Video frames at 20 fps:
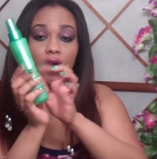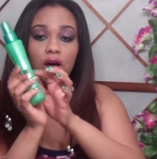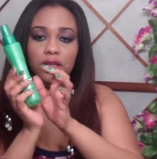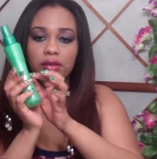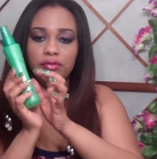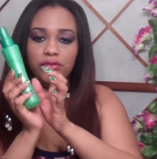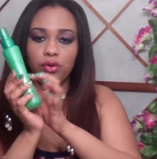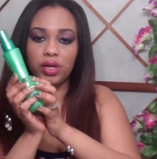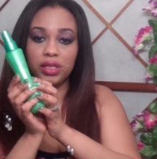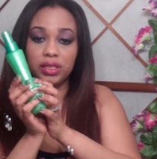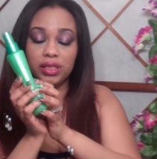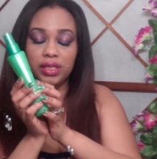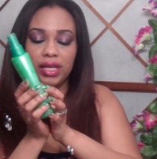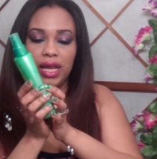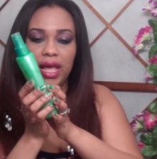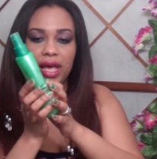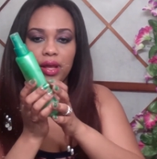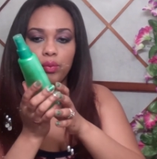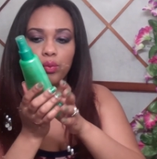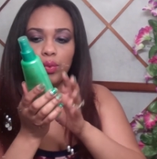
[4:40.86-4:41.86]
olive oil in
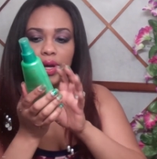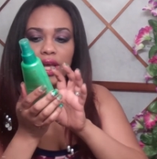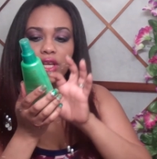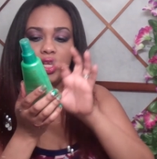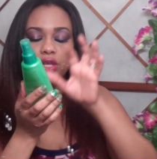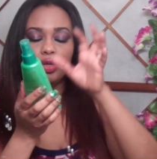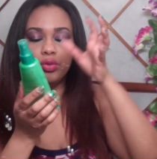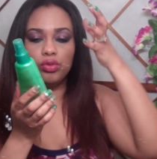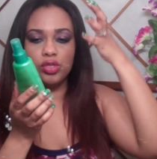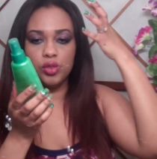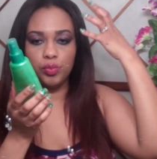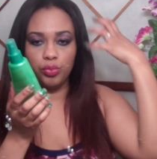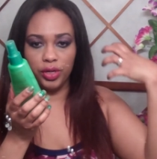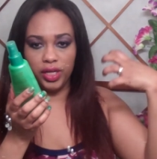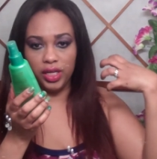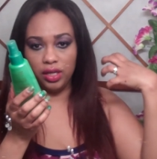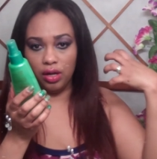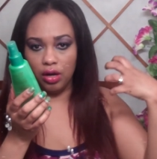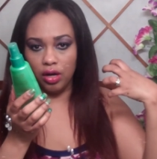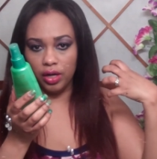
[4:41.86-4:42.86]
it, and when you
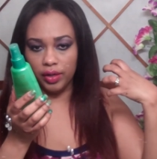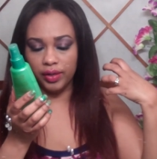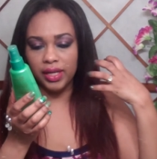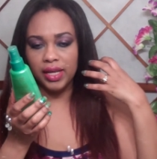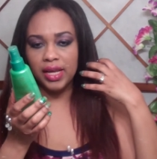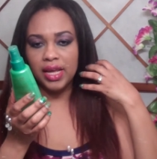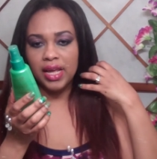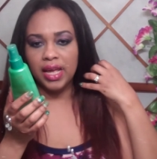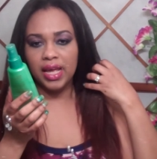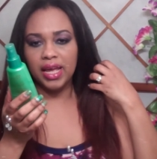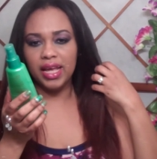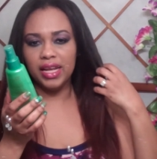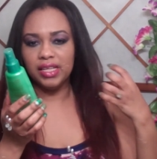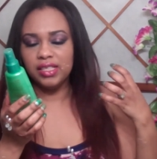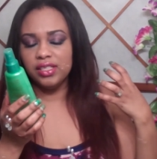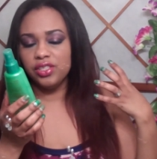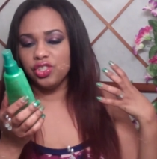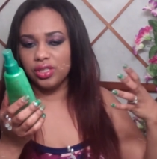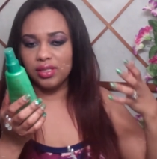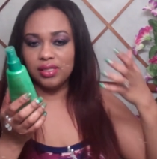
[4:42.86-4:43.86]
spray it on, it
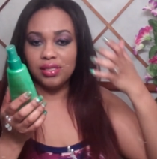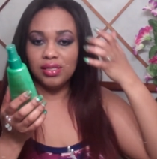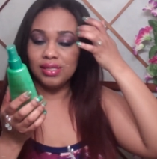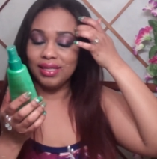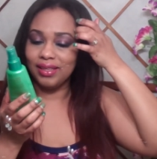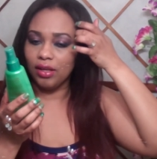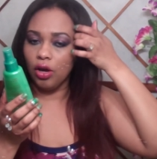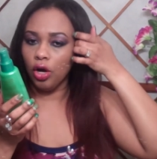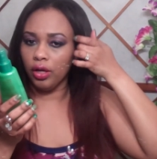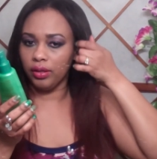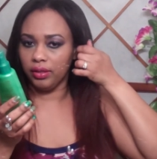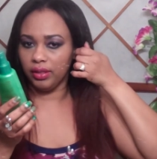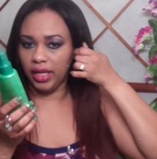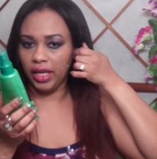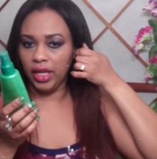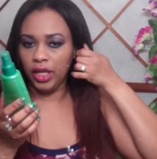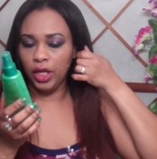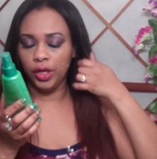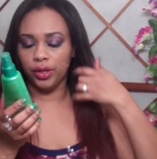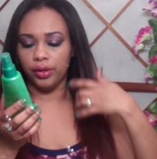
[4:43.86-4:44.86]
doesn't just sit on the
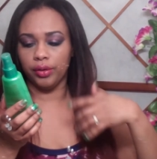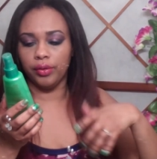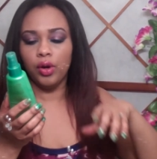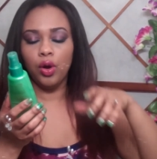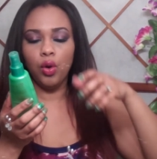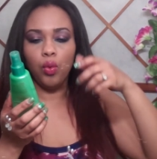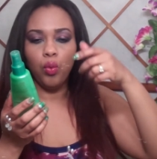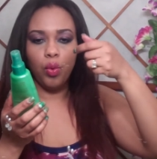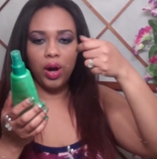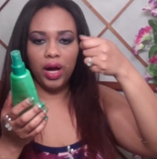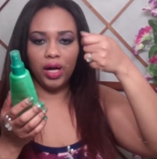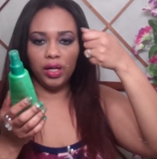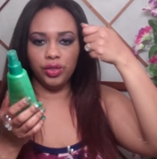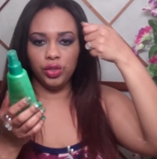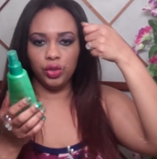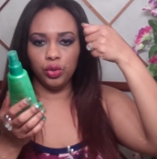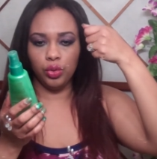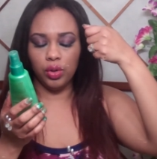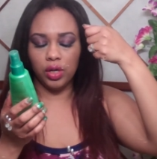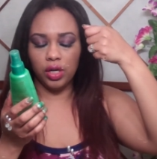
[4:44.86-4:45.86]
hair while
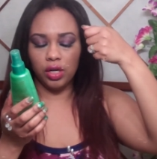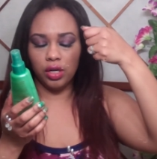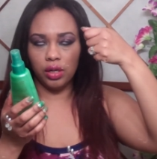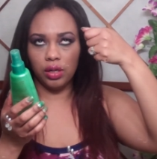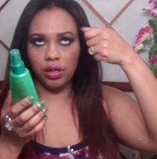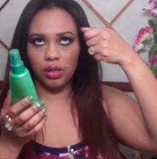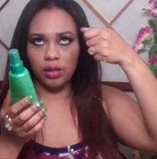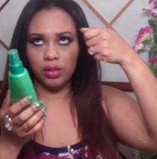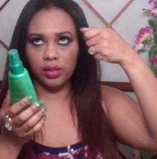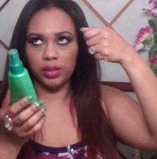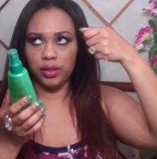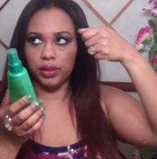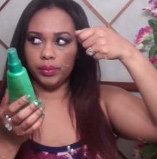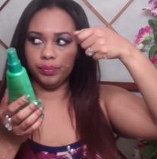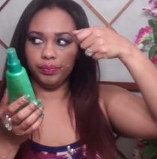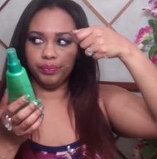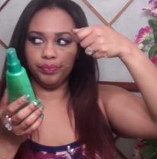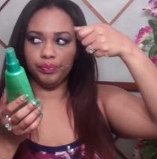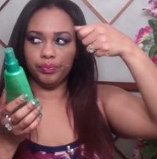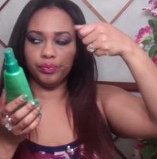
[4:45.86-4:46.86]
you're
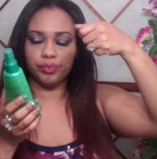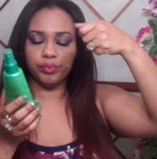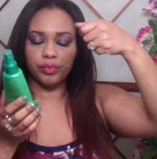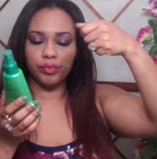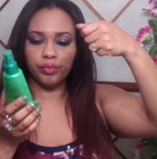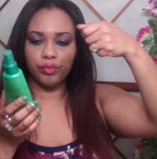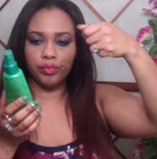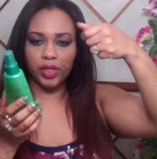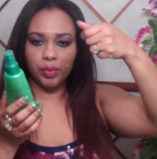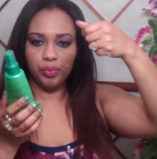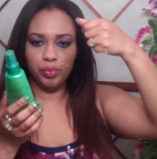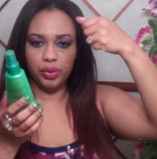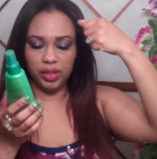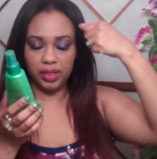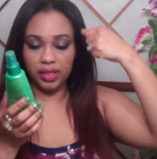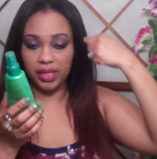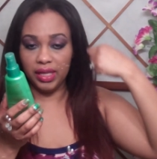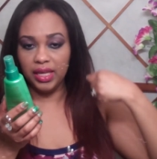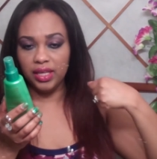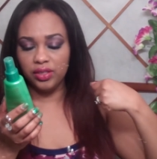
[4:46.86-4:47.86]

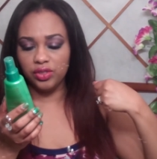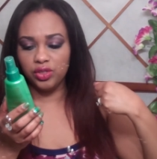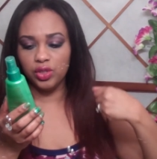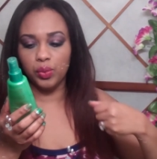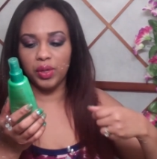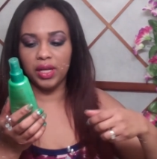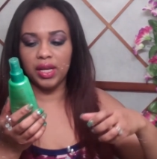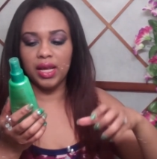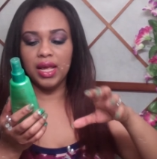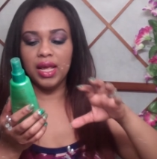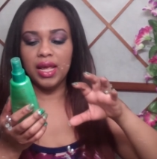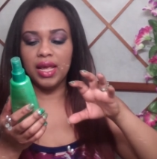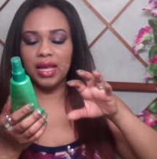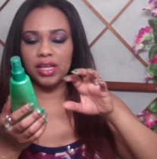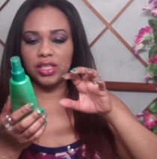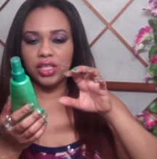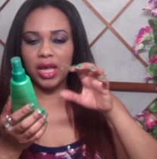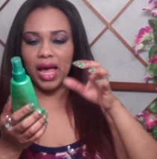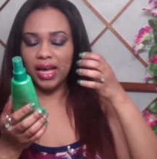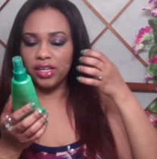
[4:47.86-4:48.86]
putting heat to it.
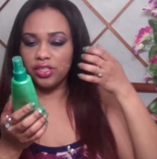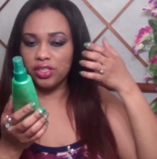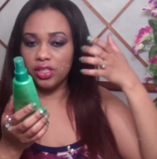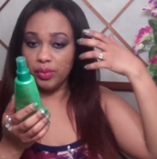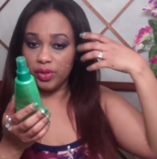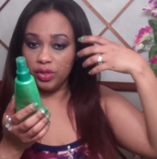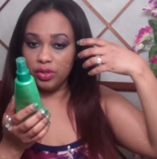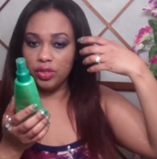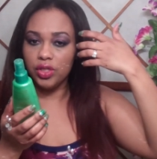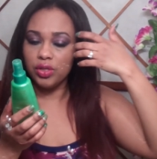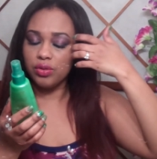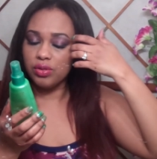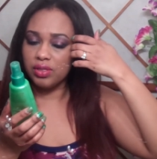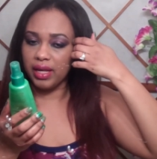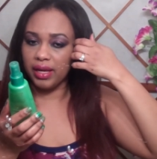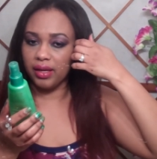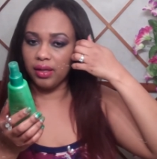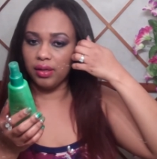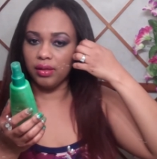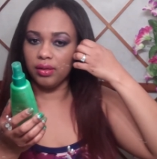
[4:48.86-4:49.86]
It's actually, when you use
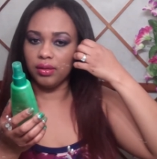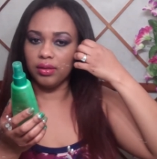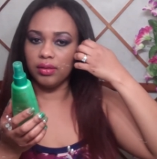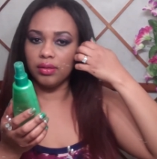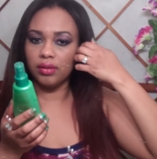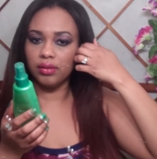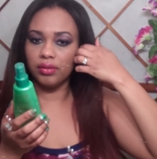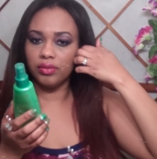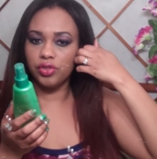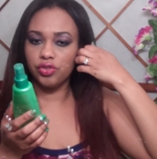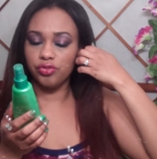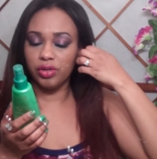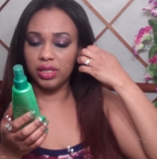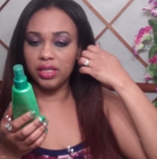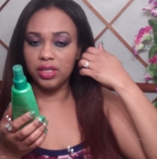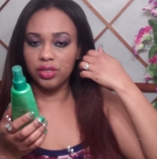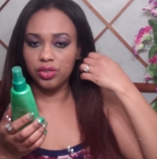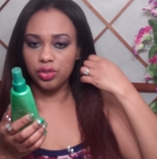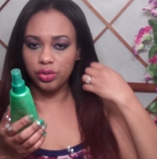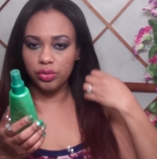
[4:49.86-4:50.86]
like a
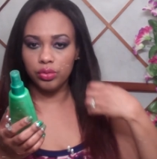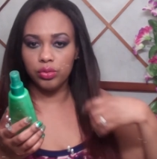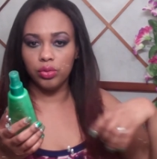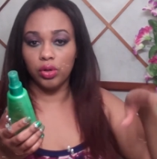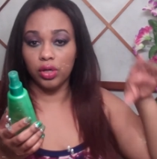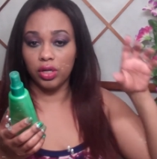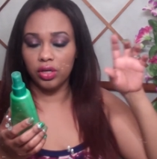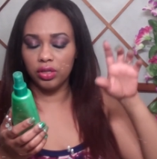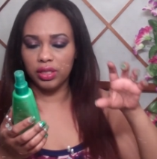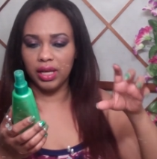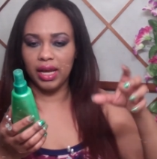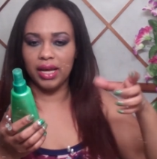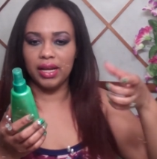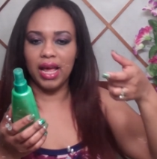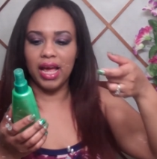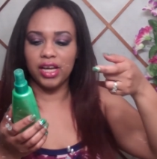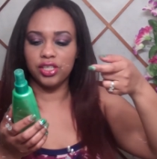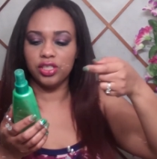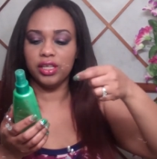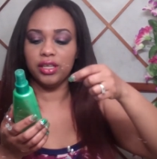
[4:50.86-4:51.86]
straightening tool or curler, it
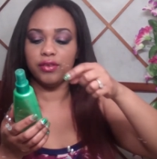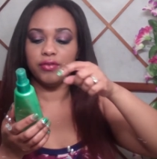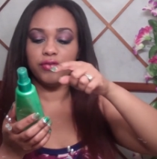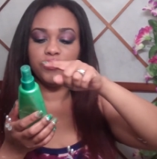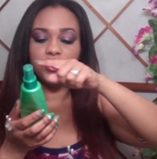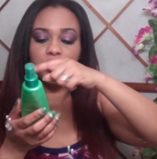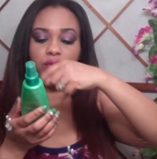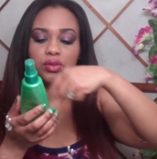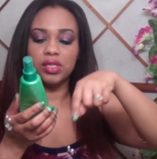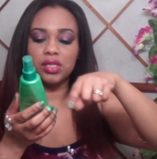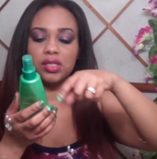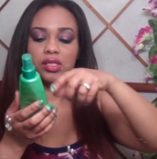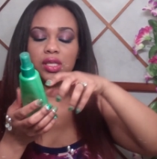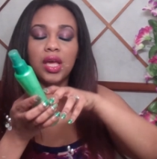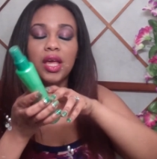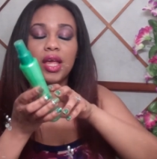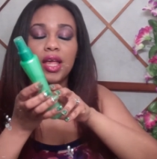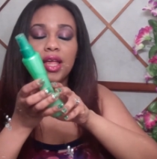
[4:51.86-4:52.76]
actually infuses